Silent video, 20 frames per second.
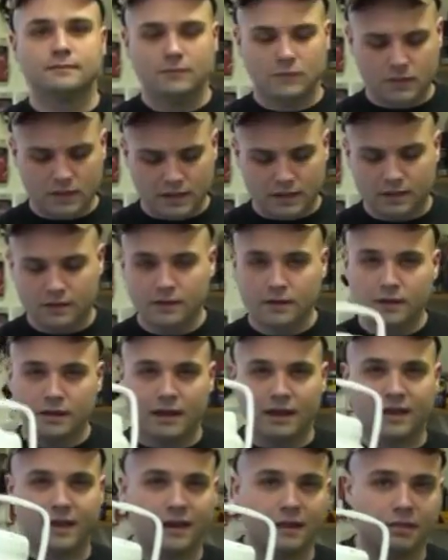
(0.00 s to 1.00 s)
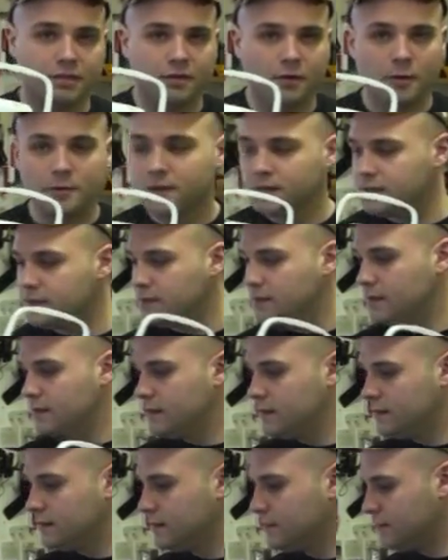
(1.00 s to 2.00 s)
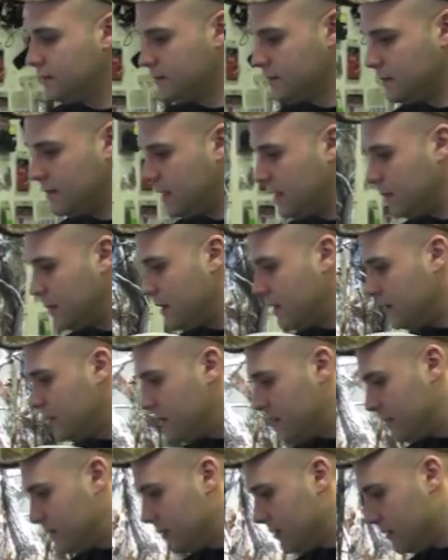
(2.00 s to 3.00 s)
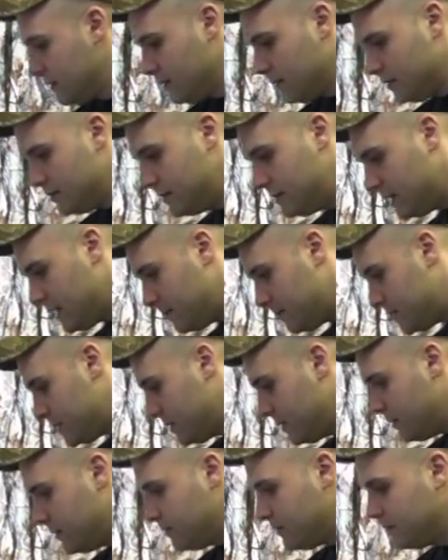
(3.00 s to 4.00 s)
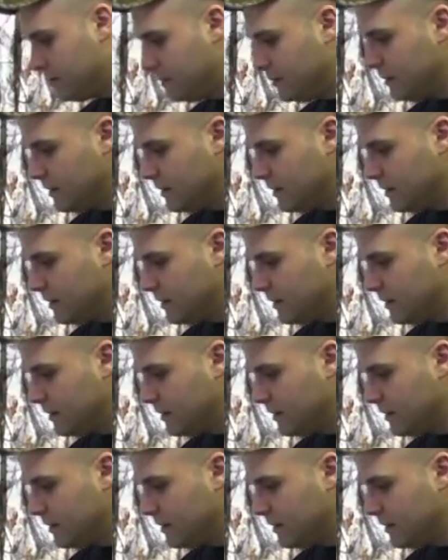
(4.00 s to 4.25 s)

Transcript: Okay, got a thermos that I'm going to dip to.